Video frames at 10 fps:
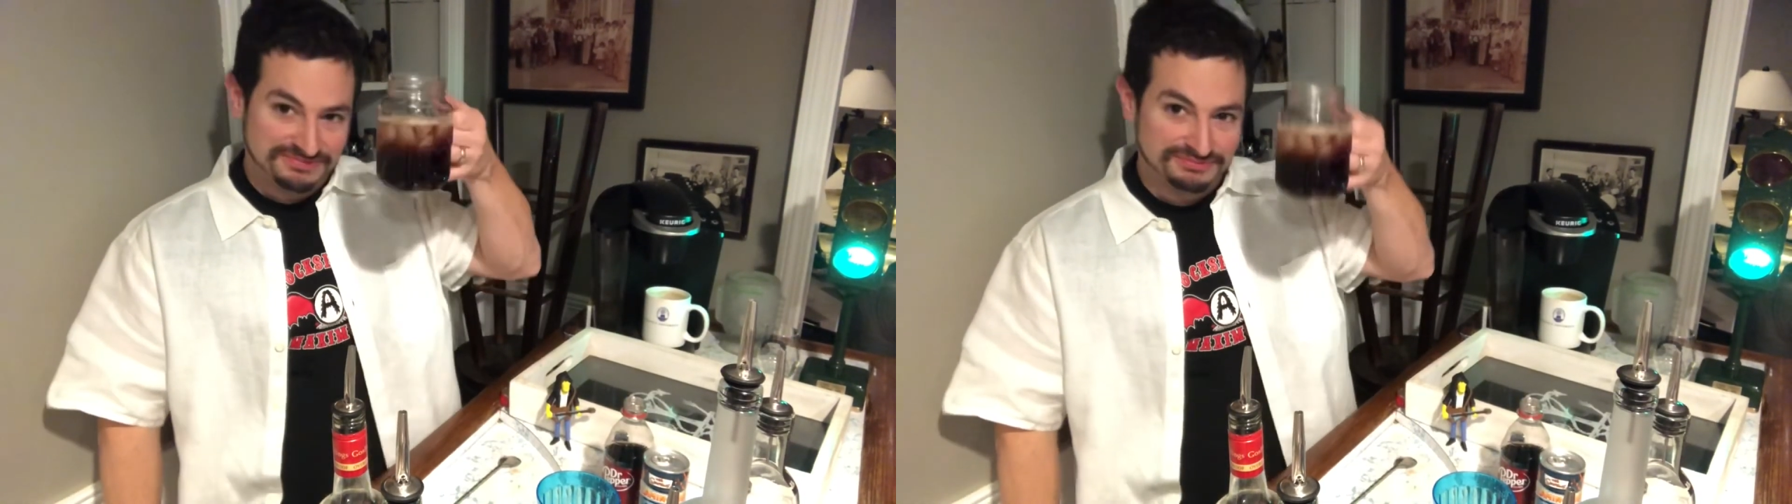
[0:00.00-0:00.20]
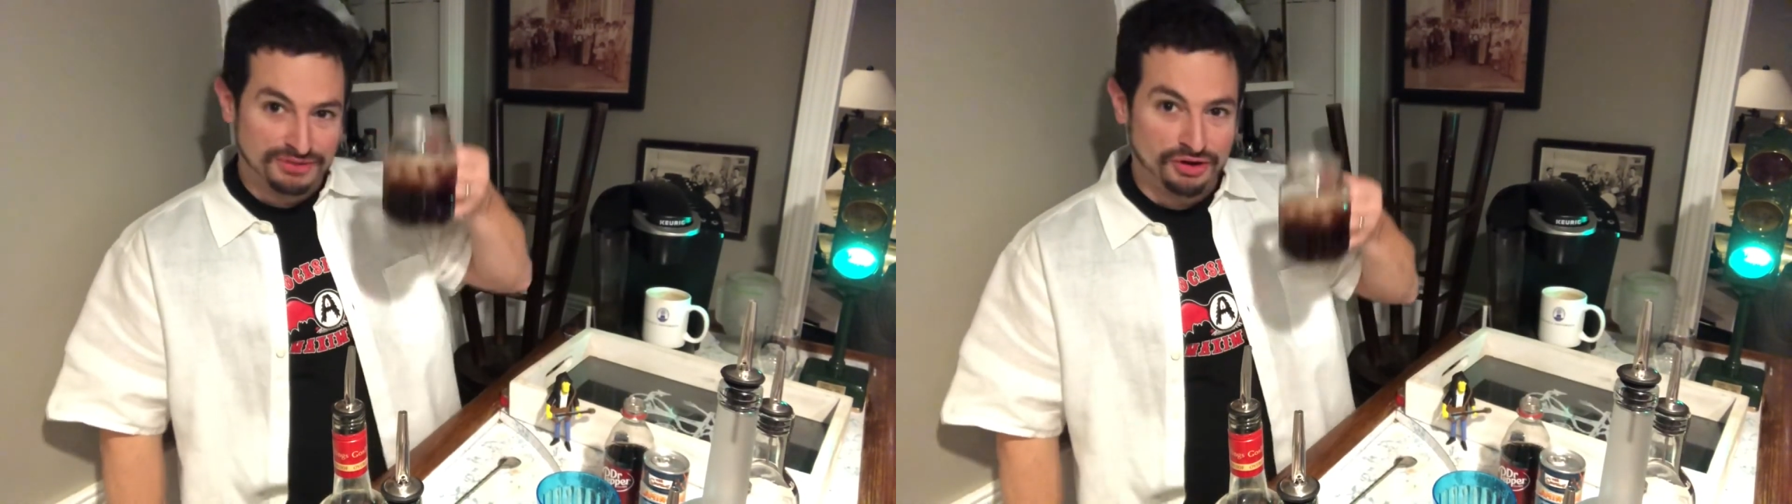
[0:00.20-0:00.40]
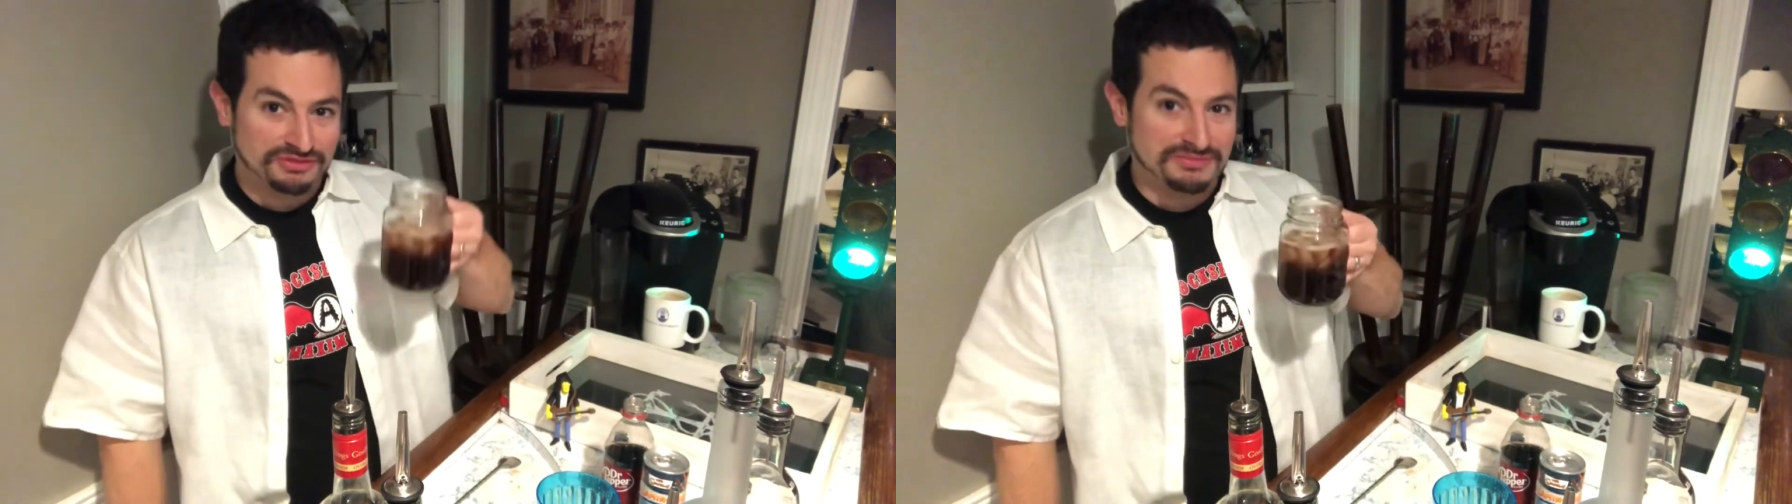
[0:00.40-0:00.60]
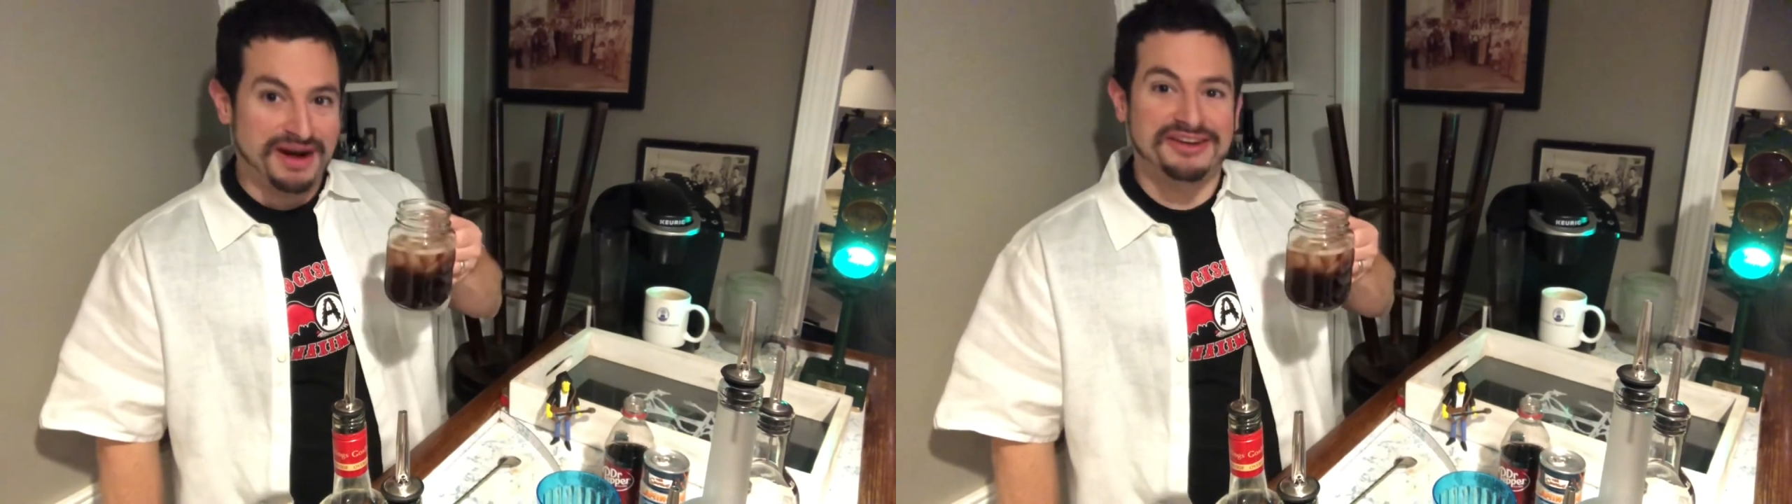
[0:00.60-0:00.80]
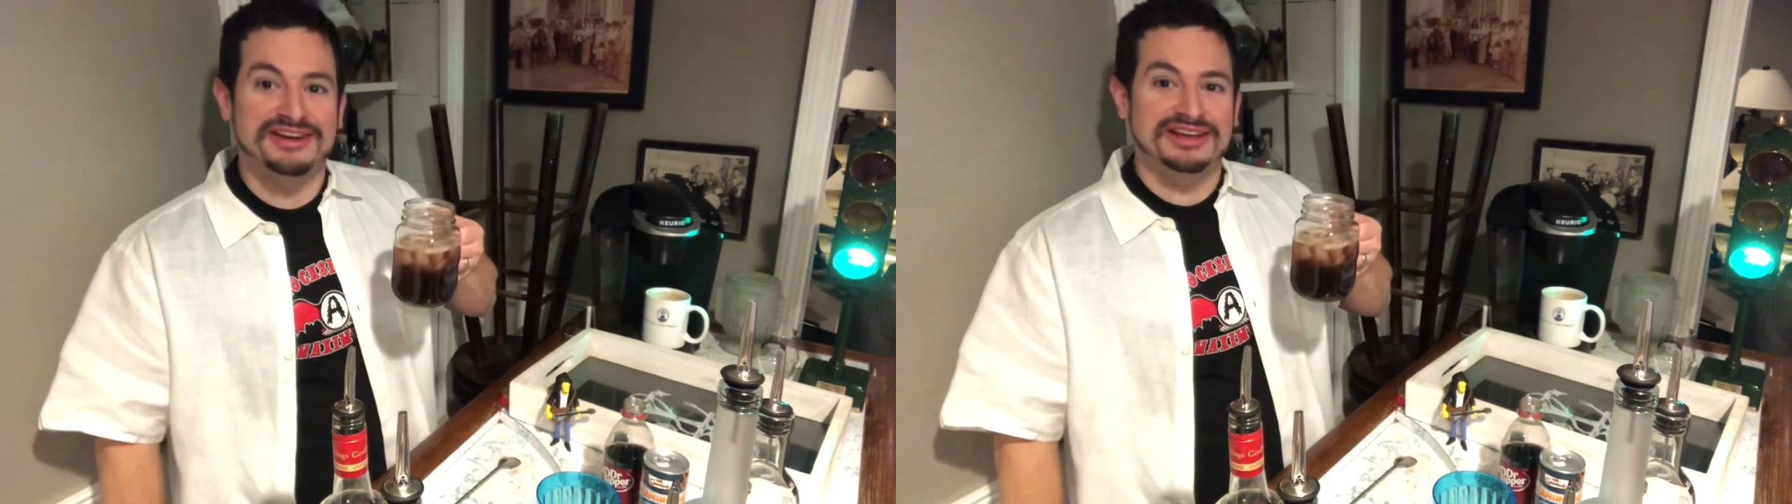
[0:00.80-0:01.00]
Mo for
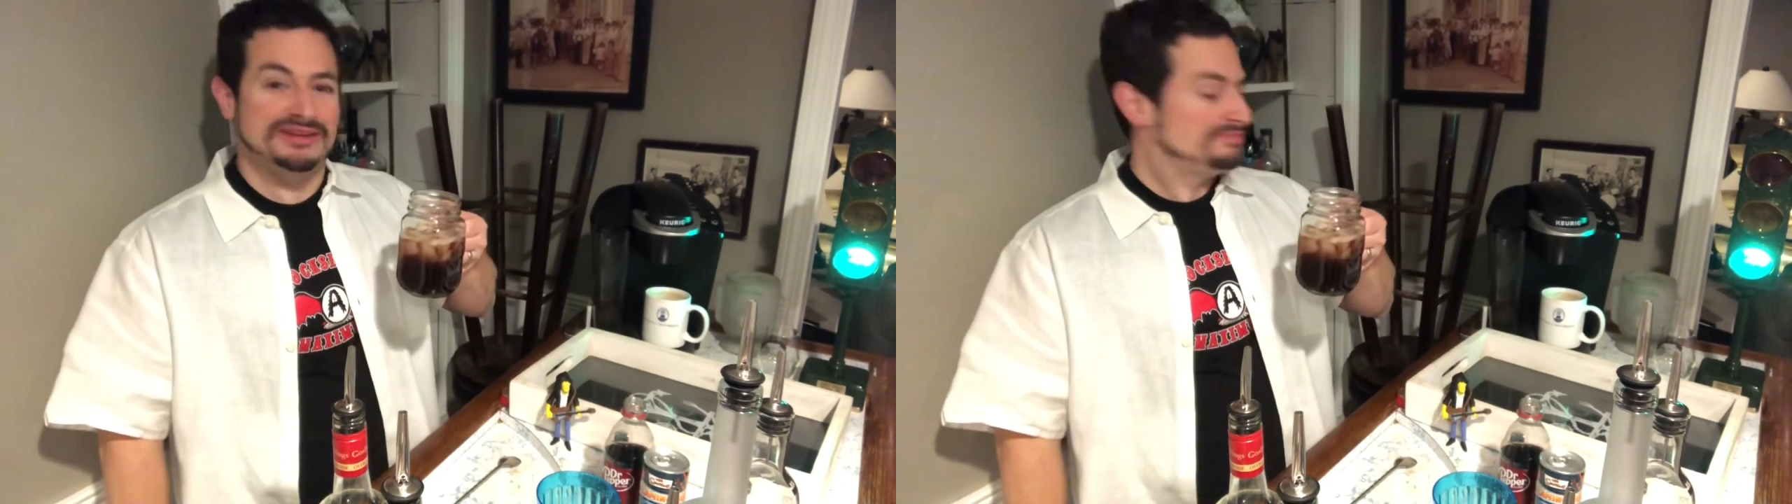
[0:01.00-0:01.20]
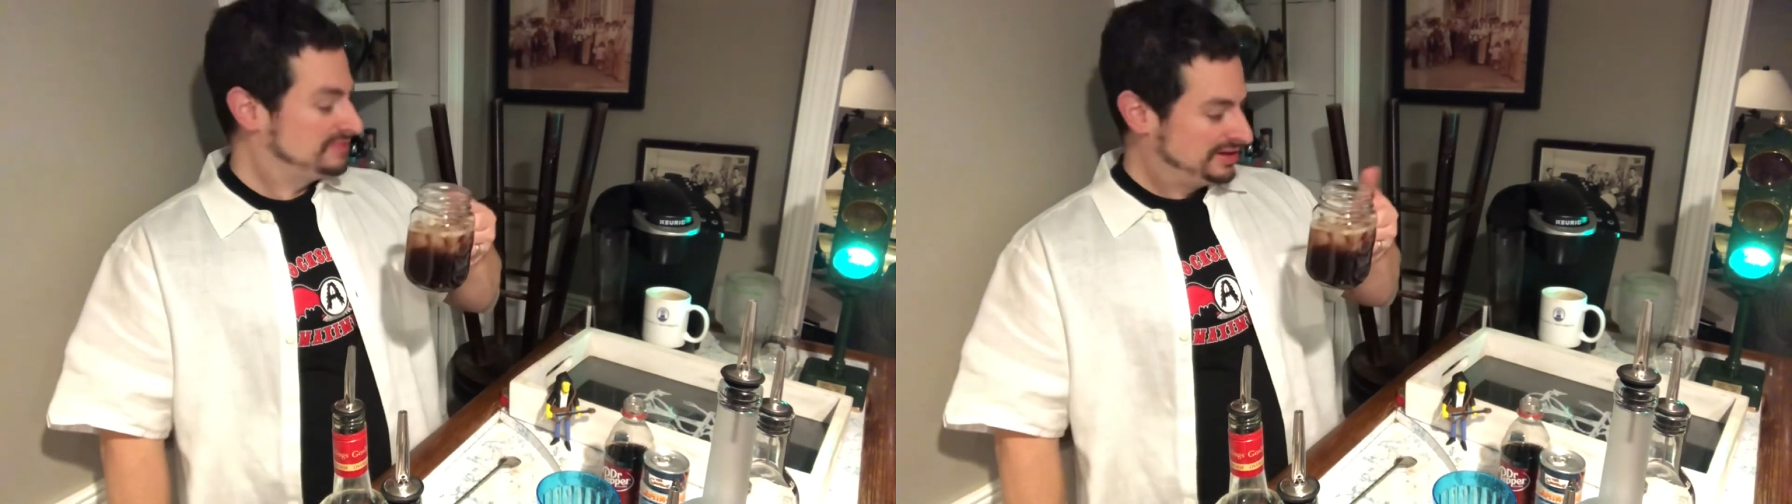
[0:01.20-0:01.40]
marketing it.